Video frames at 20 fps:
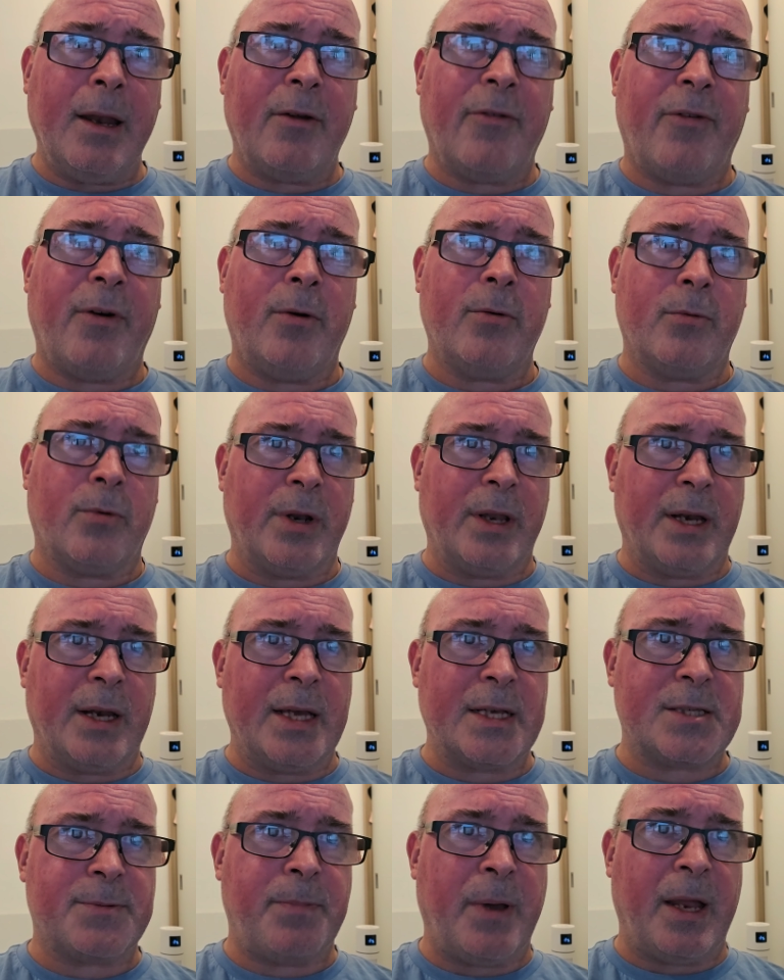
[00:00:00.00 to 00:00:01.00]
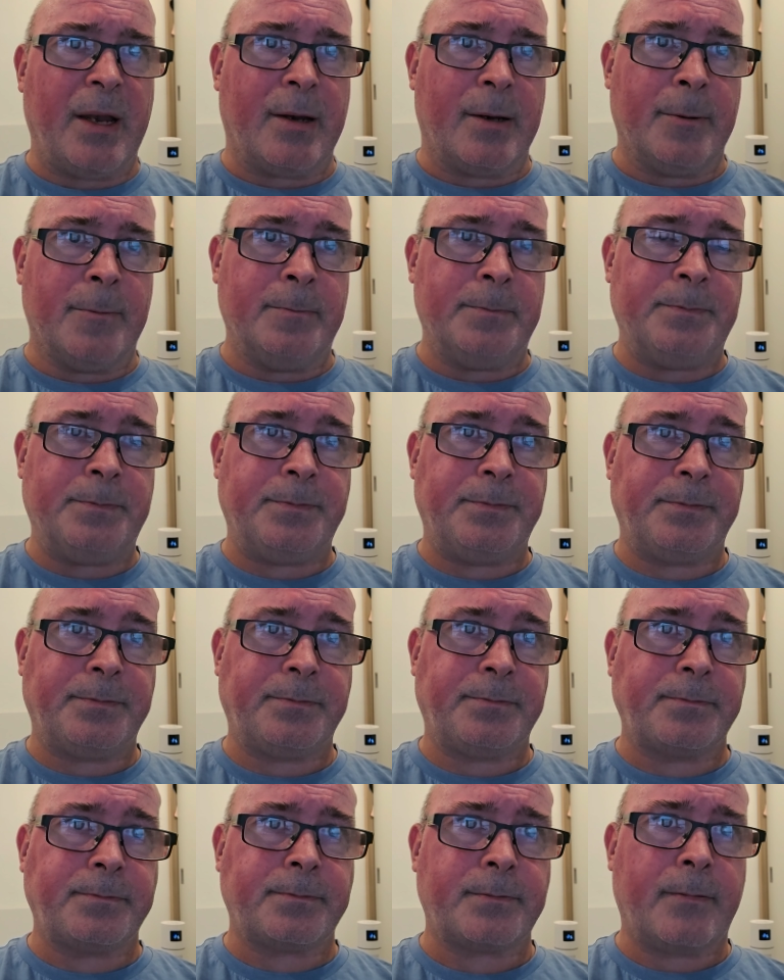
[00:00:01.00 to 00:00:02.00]
a phone with an S Pen.
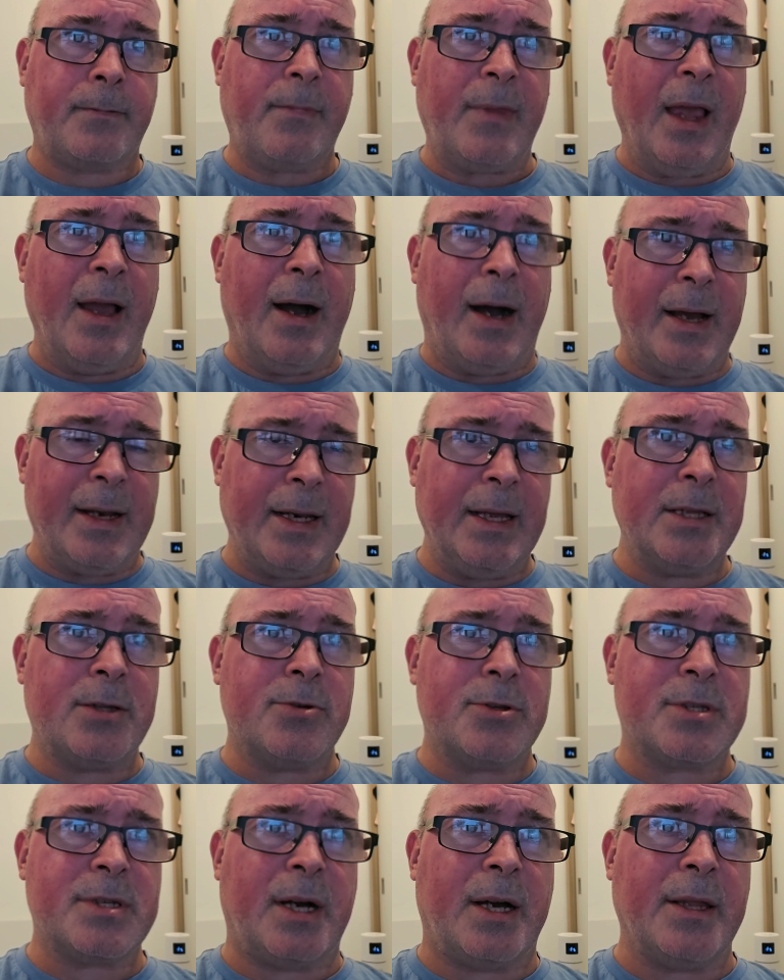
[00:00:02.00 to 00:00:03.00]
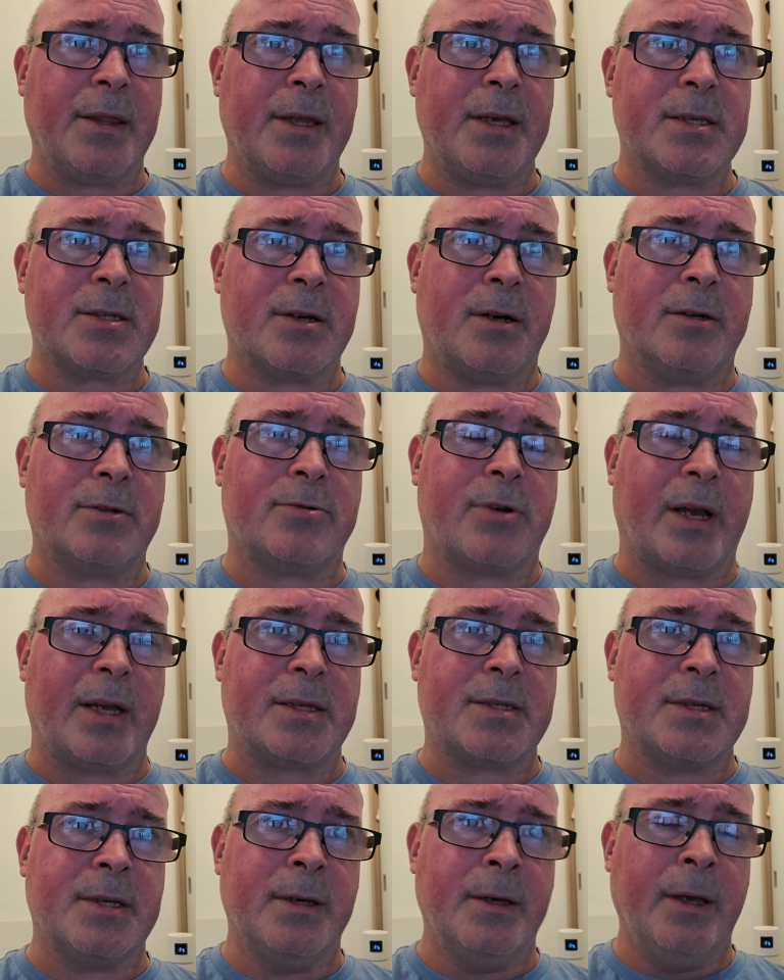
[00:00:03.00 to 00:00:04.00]
I need to sign these
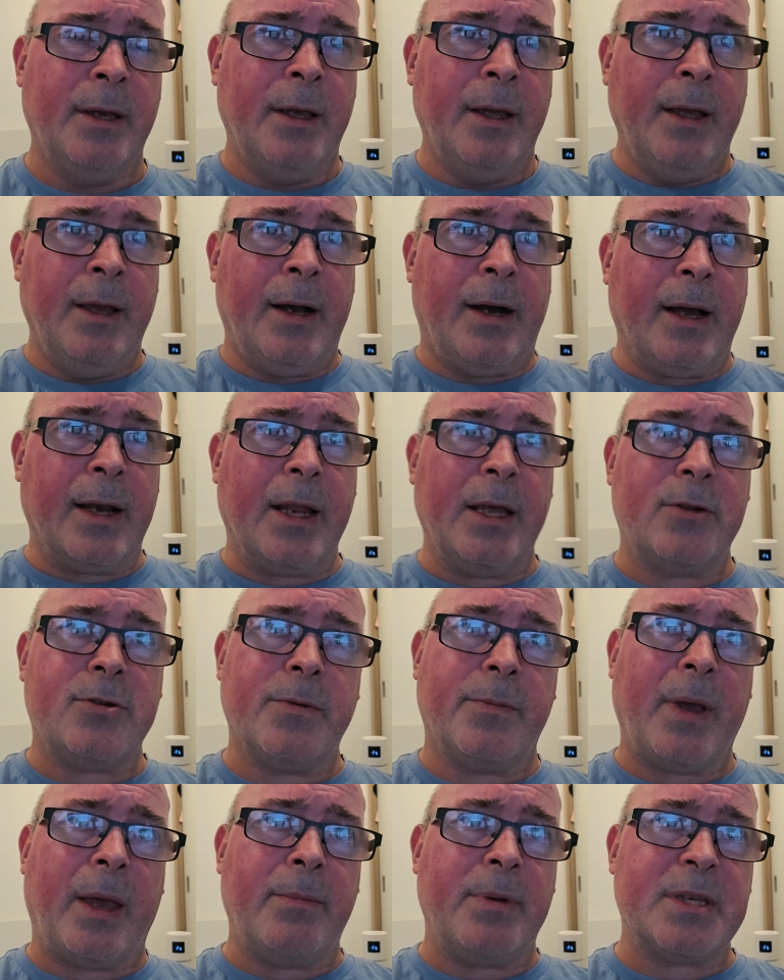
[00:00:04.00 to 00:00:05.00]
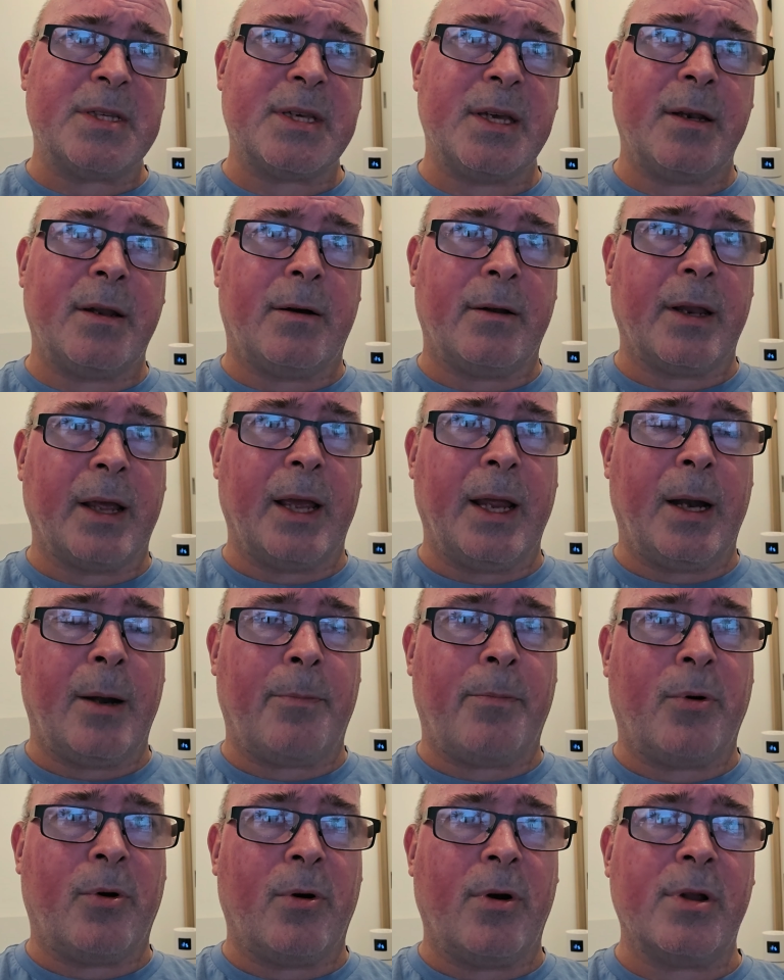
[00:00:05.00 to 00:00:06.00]
contracts. I need to maybe sit on the
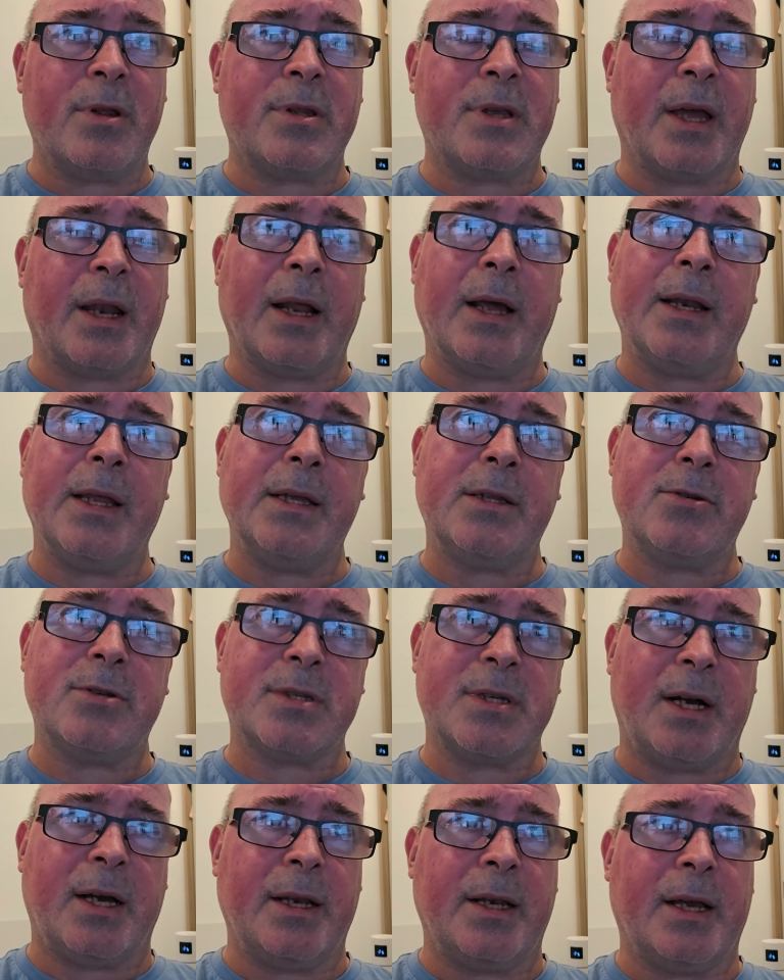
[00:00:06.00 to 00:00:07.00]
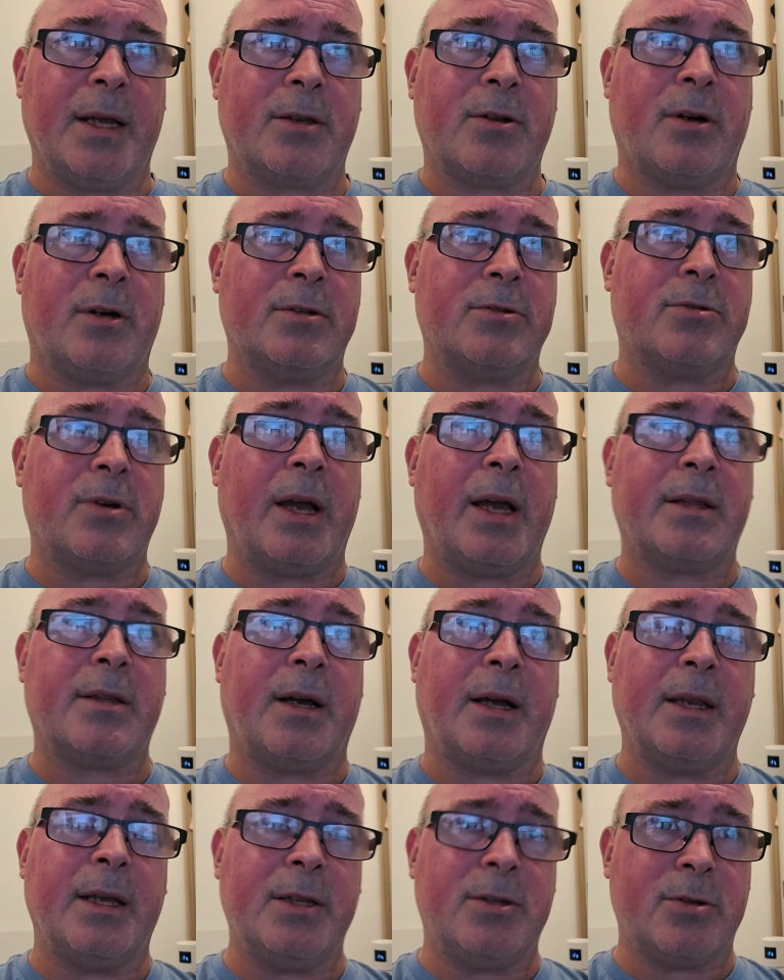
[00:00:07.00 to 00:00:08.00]
airport and I need to sign that contract.
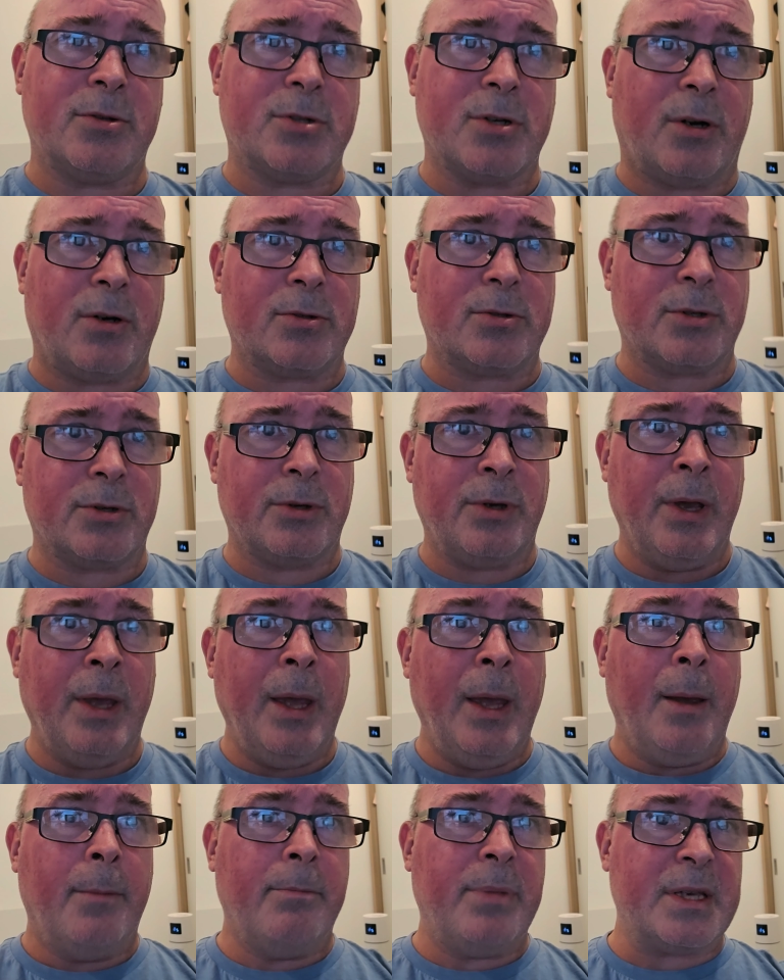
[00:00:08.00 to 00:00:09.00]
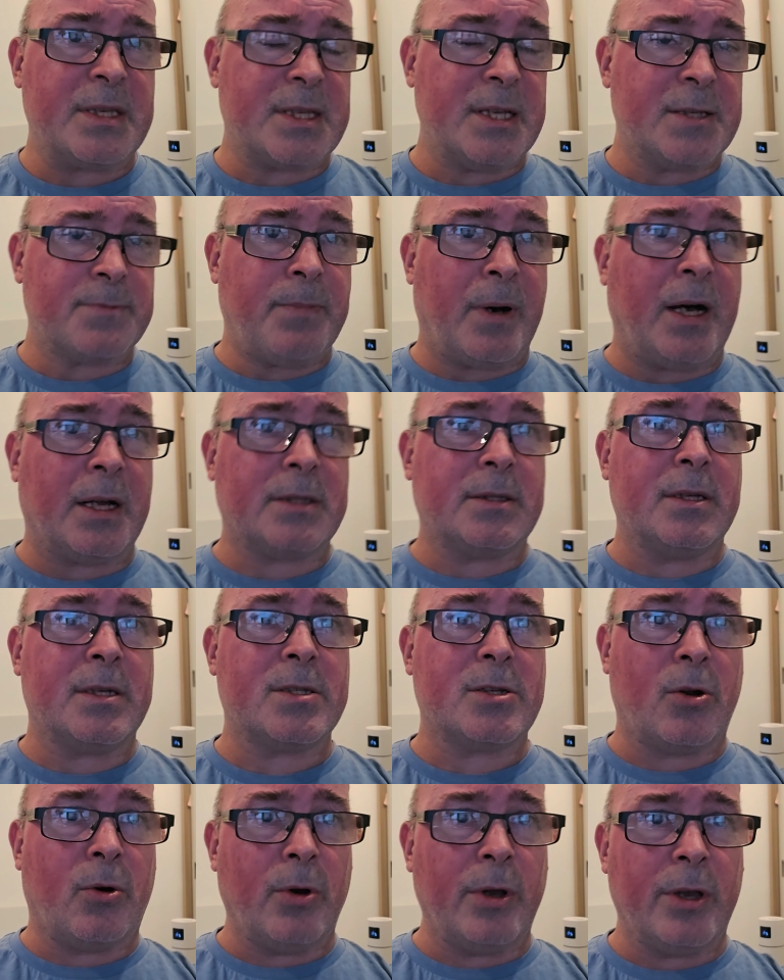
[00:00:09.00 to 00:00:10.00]
I need to talk to business
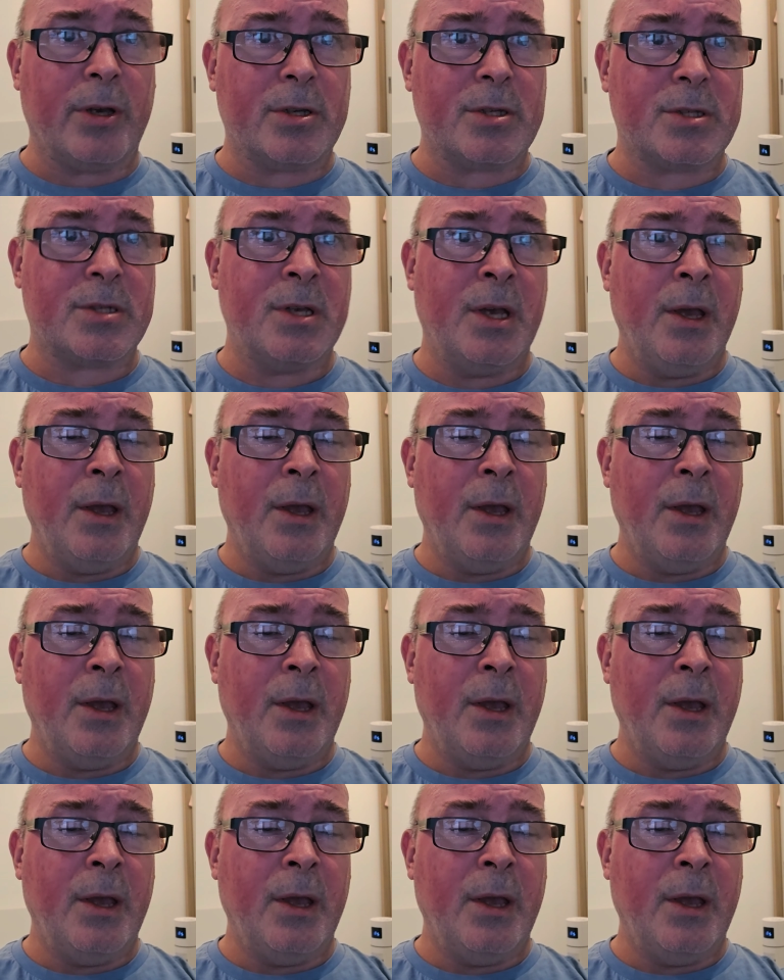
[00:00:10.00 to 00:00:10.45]
partners, lawyers,